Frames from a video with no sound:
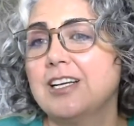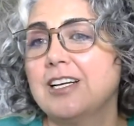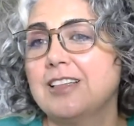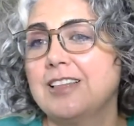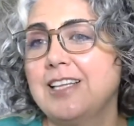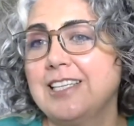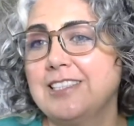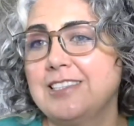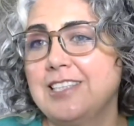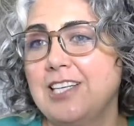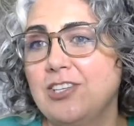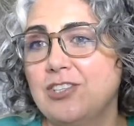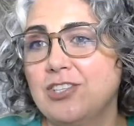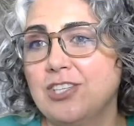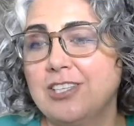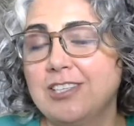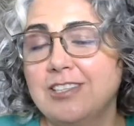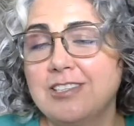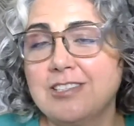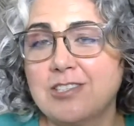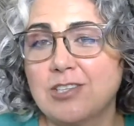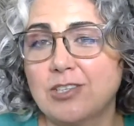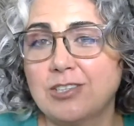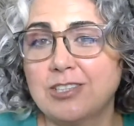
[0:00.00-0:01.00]
lactation
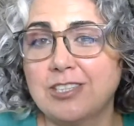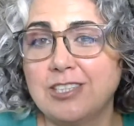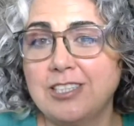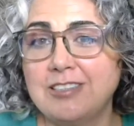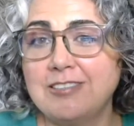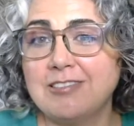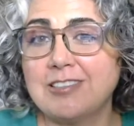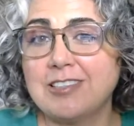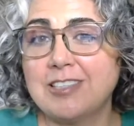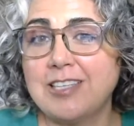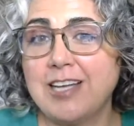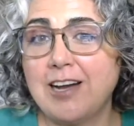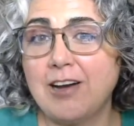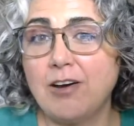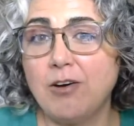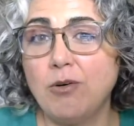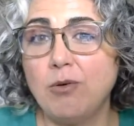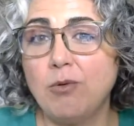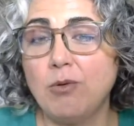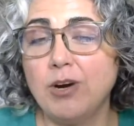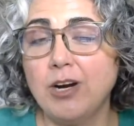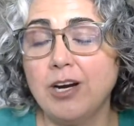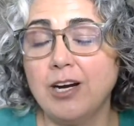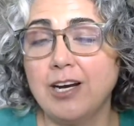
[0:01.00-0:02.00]
consultants
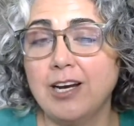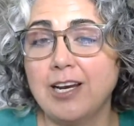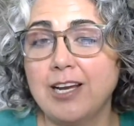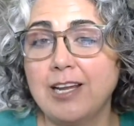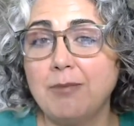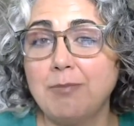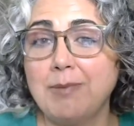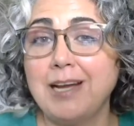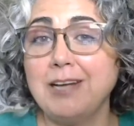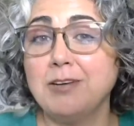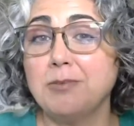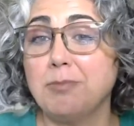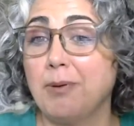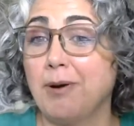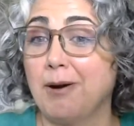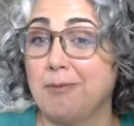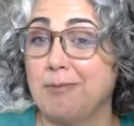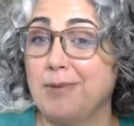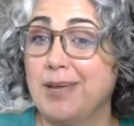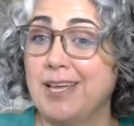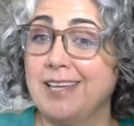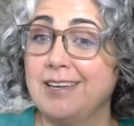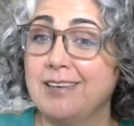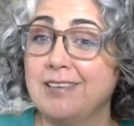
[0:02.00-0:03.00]
now work in my
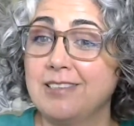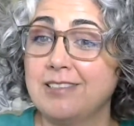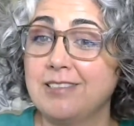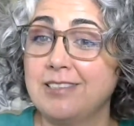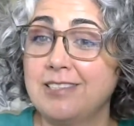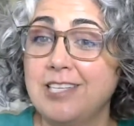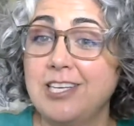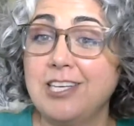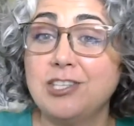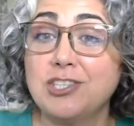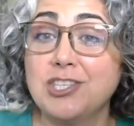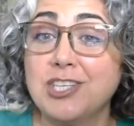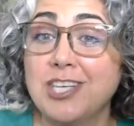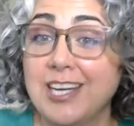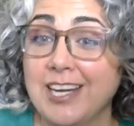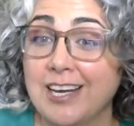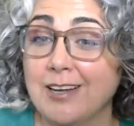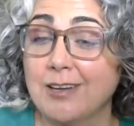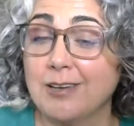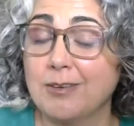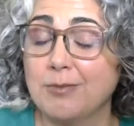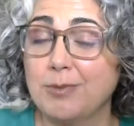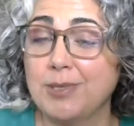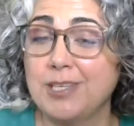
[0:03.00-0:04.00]
department teaching,